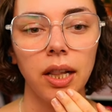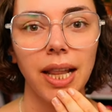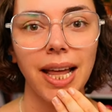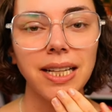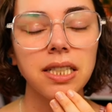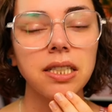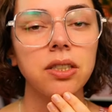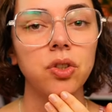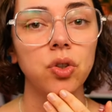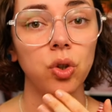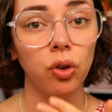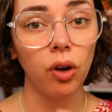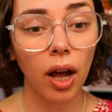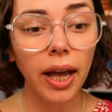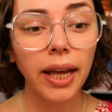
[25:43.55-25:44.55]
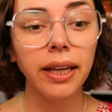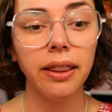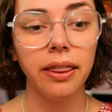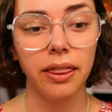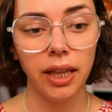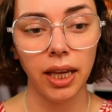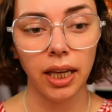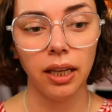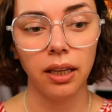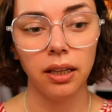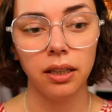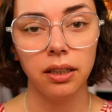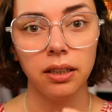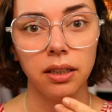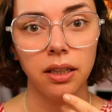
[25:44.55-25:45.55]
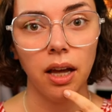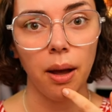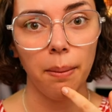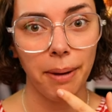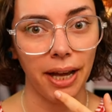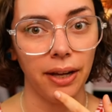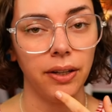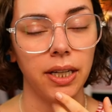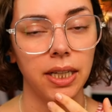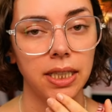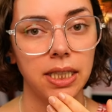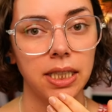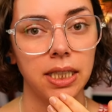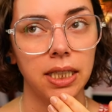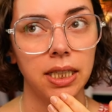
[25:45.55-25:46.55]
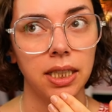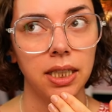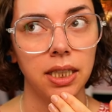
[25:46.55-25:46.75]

let's try and think about it